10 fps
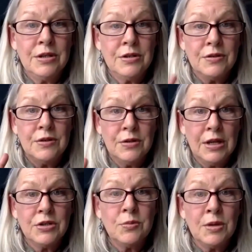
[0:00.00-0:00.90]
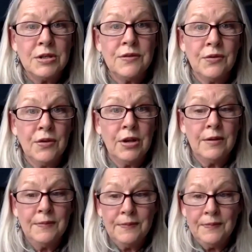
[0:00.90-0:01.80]
You get 2 months for free.
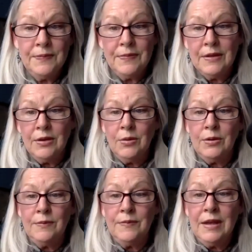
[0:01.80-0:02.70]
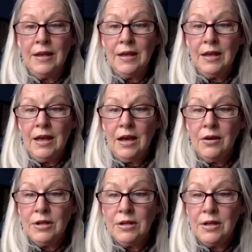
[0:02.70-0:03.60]
Cool. How
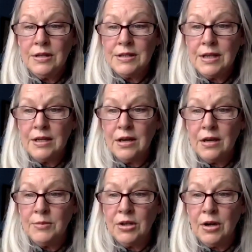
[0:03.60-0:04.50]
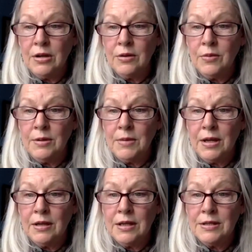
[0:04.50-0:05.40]
can I stay calm and grounded when
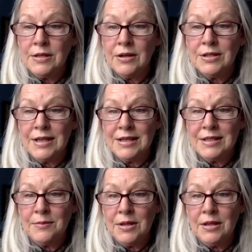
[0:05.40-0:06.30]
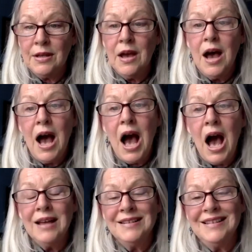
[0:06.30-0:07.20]
my kids are testing me?
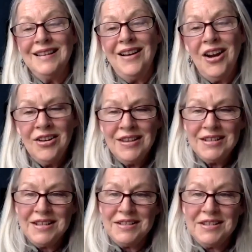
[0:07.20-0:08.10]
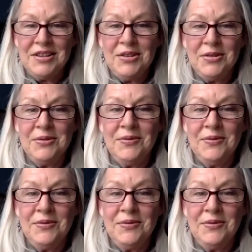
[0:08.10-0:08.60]
Are they testing you?